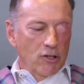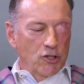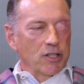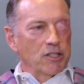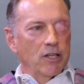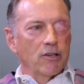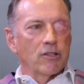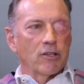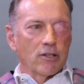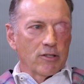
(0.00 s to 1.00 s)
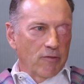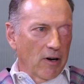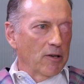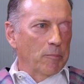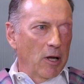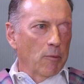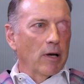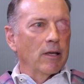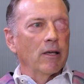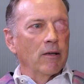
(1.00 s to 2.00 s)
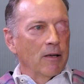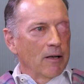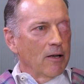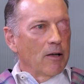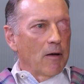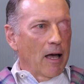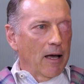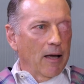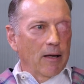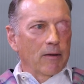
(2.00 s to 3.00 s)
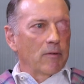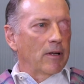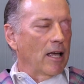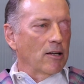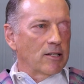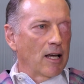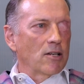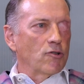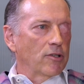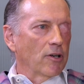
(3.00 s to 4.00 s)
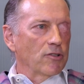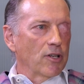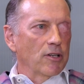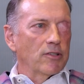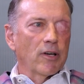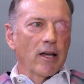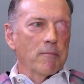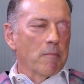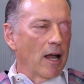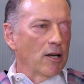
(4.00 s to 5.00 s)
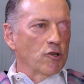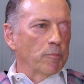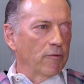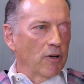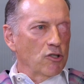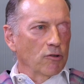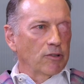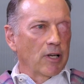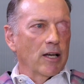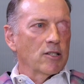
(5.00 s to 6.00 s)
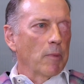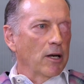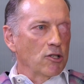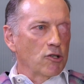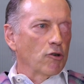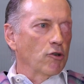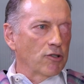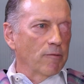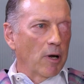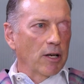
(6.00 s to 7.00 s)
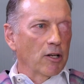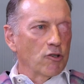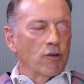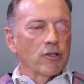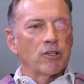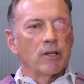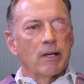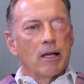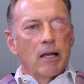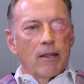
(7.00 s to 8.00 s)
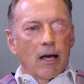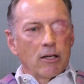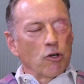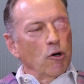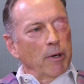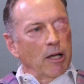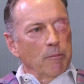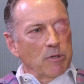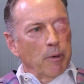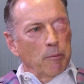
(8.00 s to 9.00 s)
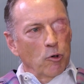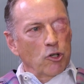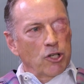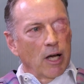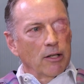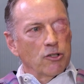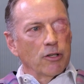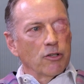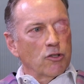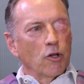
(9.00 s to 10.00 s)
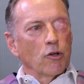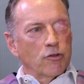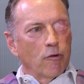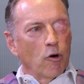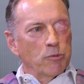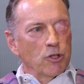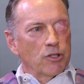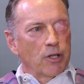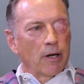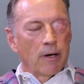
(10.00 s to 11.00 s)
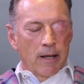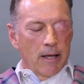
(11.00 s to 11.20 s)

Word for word: your GST returns, file your PAYE, uh, get your tax returns in in time, manage your provisional tax, manage your use of money interest, that's all becomes a bit more challenging. There's lots of options there.